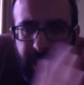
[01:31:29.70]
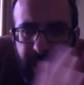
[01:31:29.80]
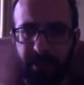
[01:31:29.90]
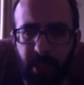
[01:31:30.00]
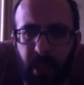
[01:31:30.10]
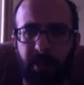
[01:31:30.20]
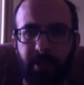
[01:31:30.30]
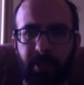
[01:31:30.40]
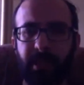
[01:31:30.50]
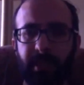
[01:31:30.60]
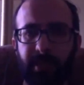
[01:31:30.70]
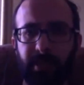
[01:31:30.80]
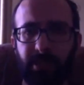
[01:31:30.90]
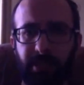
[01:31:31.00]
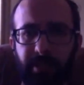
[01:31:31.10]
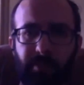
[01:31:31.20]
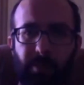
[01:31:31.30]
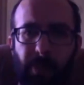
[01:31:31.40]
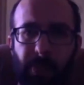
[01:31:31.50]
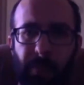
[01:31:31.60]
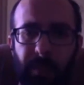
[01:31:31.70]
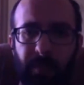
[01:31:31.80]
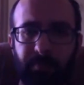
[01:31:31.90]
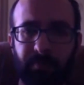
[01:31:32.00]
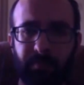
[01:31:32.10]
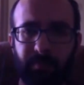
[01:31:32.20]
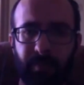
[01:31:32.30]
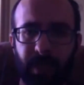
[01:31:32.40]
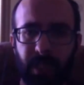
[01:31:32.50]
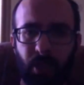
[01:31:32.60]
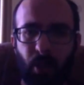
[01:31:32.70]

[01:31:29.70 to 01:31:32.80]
the entire cylinder in